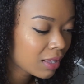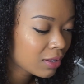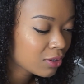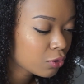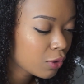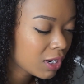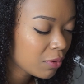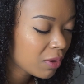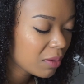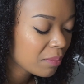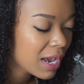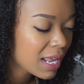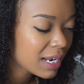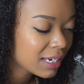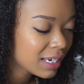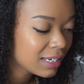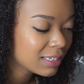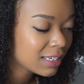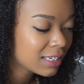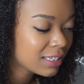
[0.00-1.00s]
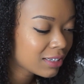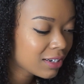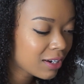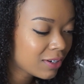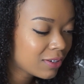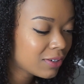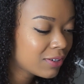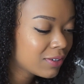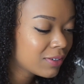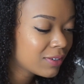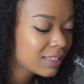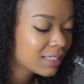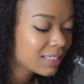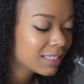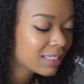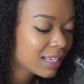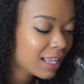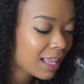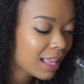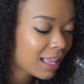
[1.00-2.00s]
21 Panicking
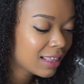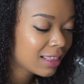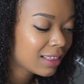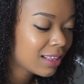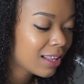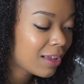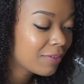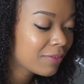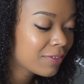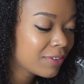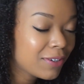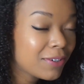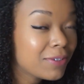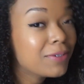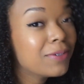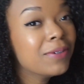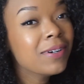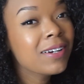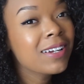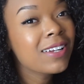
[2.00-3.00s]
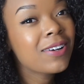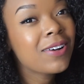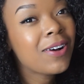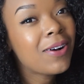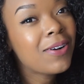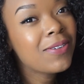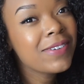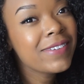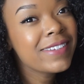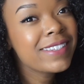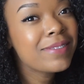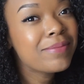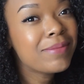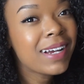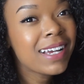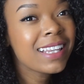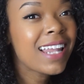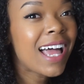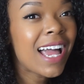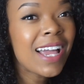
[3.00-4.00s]
Discos, love you. You're always in
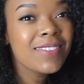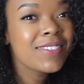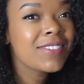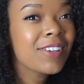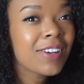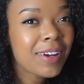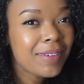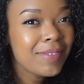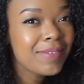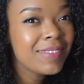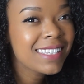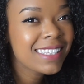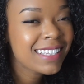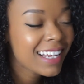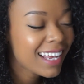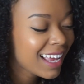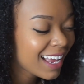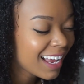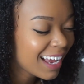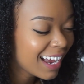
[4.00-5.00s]
my live streams.